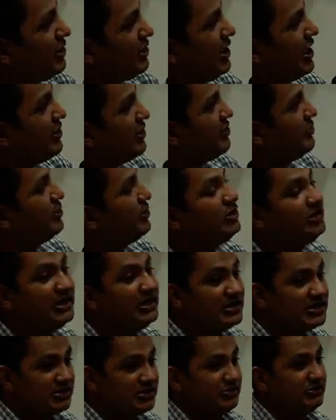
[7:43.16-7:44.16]
attribute
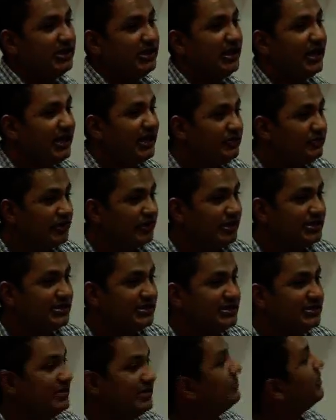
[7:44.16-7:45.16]
this to the early warning
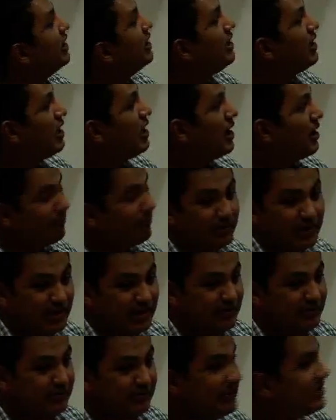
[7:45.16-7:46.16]
system, but
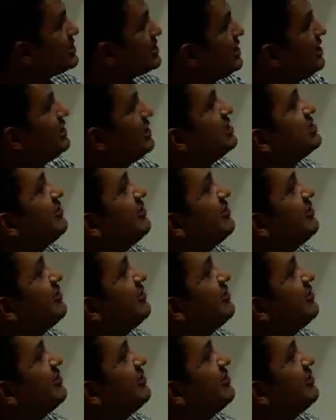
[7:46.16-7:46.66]
we see this trend.